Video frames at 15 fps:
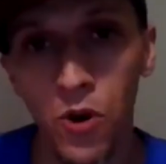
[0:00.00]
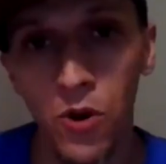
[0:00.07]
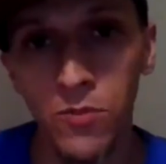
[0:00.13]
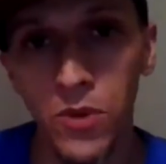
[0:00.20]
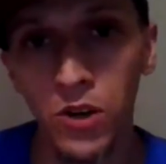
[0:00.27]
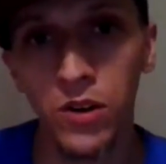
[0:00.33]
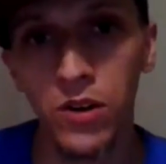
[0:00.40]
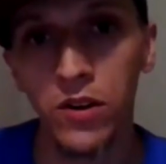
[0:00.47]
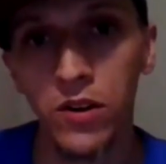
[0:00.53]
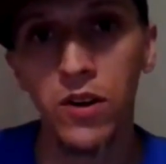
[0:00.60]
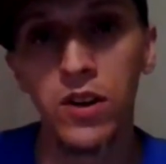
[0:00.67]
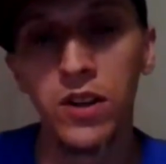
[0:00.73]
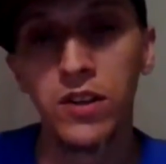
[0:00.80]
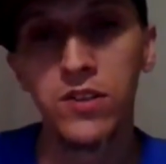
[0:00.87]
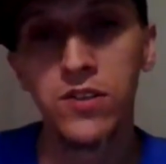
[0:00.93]
Walmart.
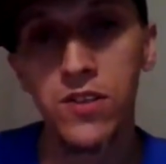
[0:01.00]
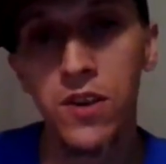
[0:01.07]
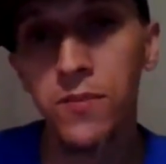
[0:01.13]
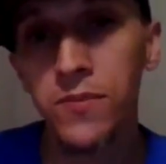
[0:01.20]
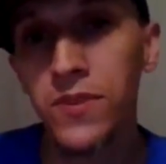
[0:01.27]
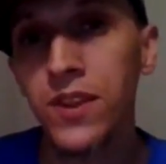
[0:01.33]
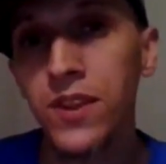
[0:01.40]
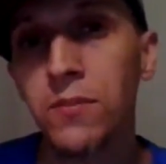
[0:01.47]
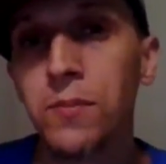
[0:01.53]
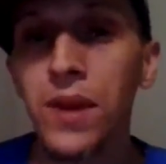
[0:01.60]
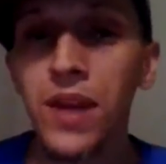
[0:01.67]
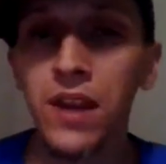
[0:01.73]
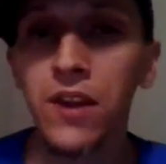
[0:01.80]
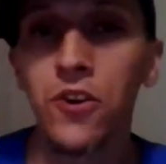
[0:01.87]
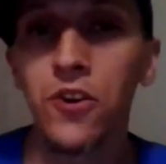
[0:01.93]
Something
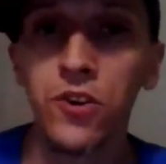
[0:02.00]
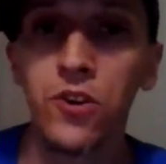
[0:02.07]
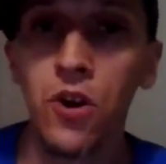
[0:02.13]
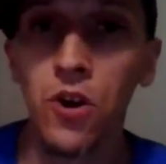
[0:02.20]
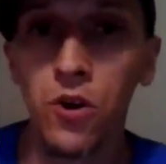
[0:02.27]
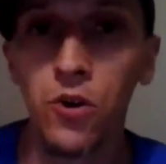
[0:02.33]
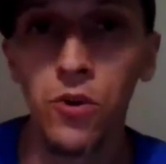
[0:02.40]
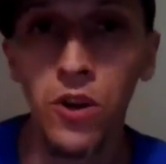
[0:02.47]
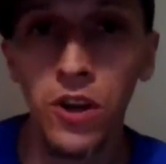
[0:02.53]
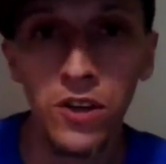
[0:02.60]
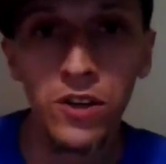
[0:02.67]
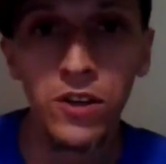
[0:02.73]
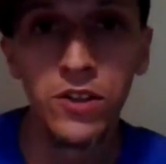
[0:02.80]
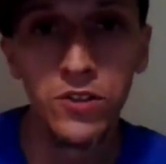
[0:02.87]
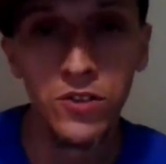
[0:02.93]
made her go
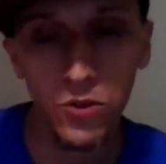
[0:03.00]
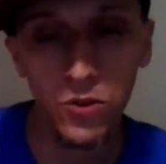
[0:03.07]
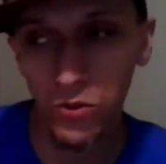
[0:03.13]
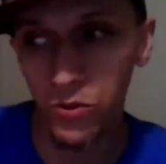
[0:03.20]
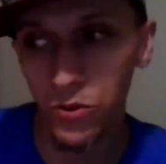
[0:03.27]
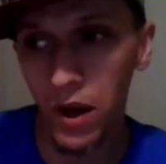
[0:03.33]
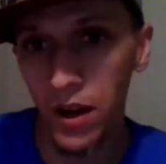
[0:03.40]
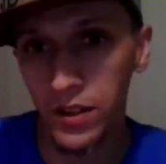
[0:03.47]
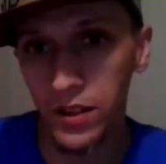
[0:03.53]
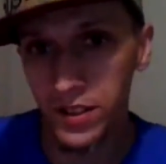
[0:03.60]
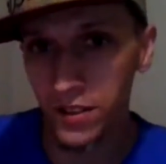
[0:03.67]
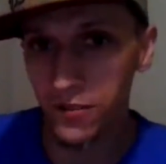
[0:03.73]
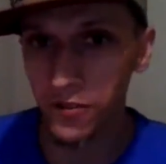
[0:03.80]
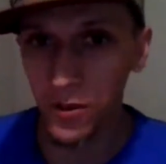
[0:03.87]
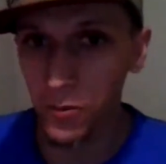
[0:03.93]
to a
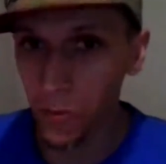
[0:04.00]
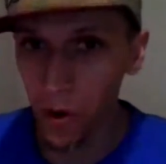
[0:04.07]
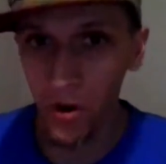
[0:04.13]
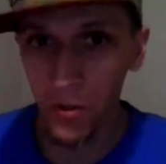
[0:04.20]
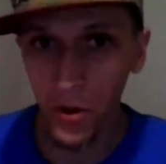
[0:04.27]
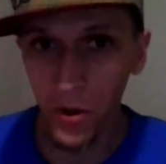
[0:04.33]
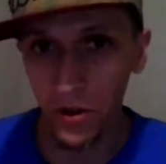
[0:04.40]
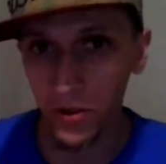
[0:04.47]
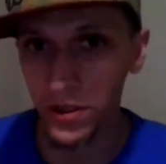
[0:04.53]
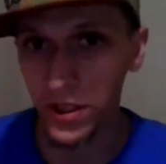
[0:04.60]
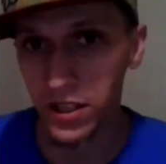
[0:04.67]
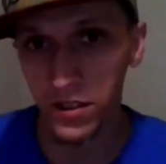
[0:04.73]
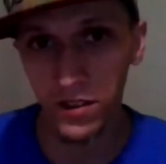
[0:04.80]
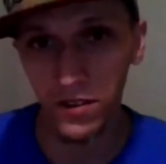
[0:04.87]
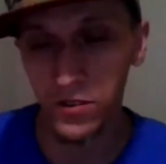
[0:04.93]
different Walmart
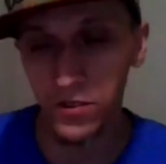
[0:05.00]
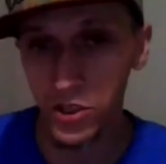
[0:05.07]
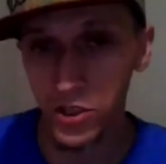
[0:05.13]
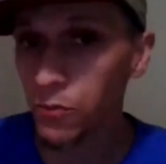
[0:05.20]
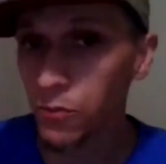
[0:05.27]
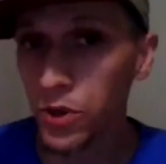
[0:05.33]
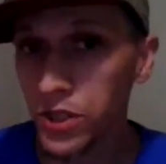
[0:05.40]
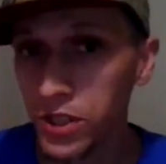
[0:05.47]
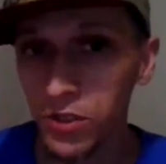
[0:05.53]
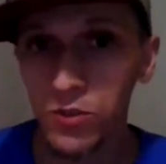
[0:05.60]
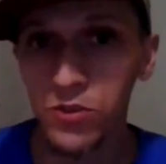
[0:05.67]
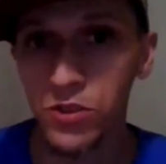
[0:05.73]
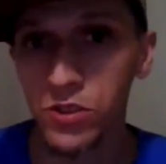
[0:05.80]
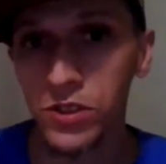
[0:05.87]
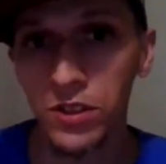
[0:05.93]
that she wouldn't
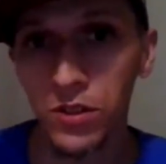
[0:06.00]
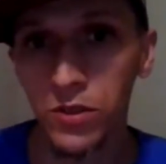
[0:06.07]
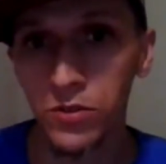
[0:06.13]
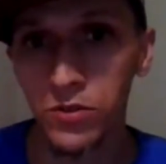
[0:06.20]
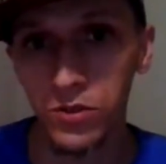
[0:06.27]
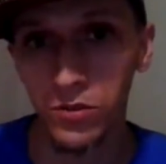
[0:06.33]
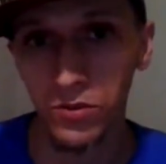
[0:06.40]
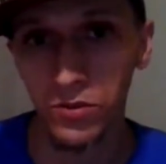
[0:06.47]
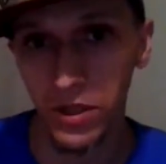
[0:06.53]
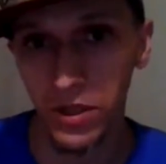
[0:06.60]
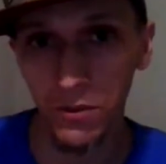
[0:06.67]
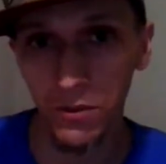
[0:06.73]
usually go to.